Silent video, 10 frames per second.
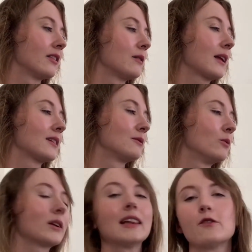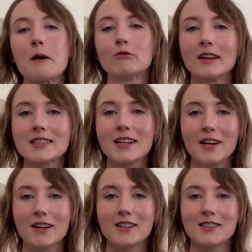like what I love about
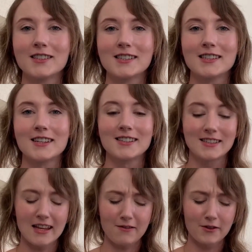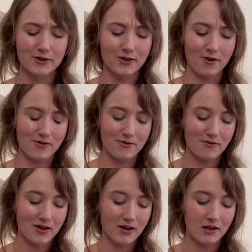rustic yarns is that they feel
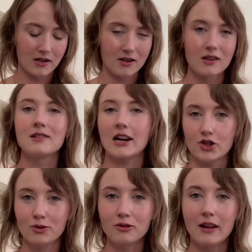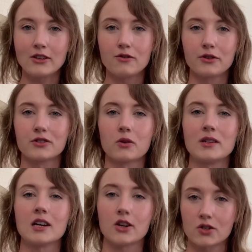so natural and you feel so
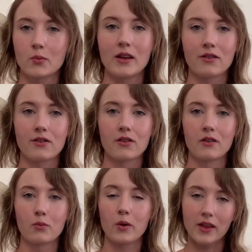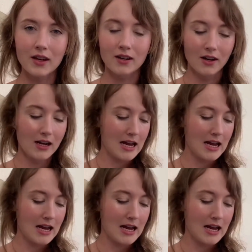in touch with it.